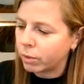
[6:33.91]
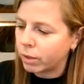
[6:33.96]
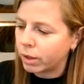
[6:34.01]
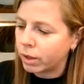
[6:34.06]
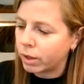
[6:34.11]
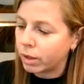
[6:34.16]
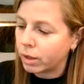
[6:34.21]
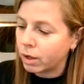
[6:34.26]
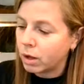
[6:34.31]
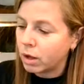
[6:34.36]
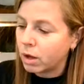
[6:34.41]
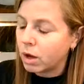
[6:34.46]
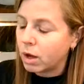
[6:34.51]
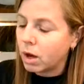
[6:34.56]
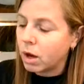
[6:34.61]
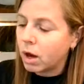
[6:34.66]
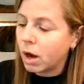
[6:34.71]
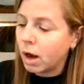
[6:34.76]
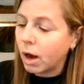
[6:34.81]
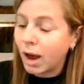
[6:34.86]
with
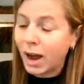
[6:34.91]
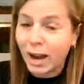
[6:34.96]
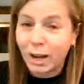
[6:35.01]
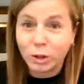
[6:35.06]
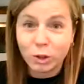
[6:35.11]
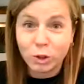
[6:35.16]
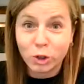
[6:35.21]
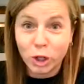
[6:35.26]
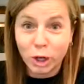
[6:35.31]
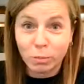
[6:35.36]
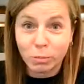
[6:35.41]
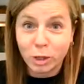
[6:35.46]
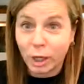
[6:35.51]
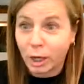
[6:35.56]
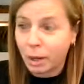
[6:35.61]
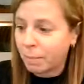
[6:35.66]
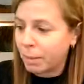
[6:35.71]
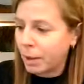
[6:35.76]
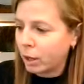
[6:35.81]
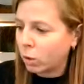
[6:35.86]
ice shaped
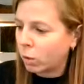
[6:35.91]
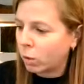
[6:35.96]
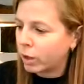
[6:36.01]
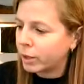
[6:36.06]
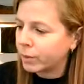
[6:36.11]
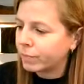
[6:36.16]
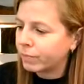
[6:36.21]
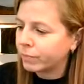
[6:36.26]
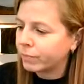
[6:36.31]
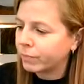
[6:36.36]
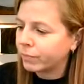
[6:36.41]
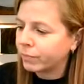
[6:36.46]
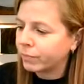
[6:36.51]
like a penguin.